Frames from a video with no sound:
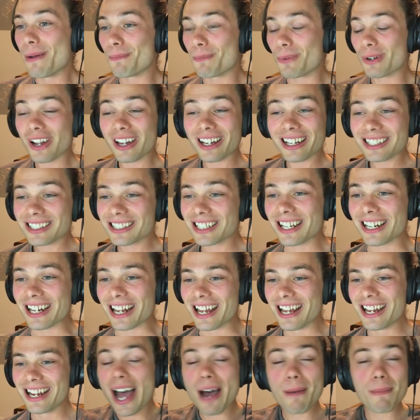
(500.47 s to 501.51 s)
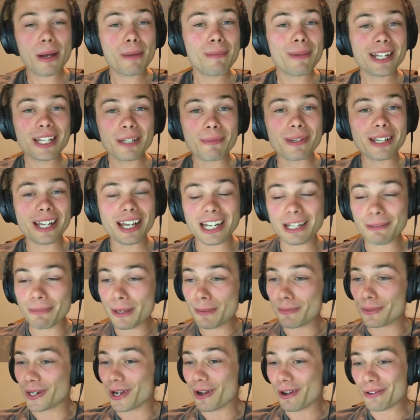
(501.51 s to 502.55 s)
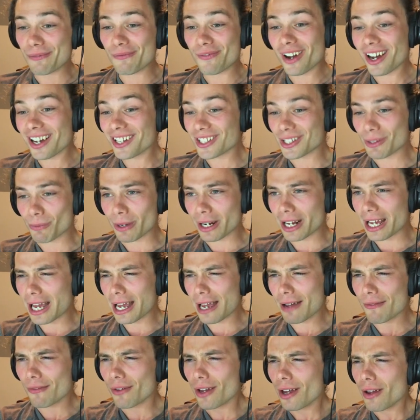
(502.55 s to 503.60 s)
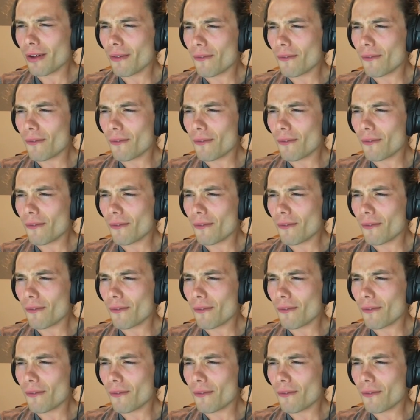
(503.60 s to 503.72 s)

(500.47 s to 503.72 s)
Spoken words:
but like I said, how am I meant to be getting people going faster when I have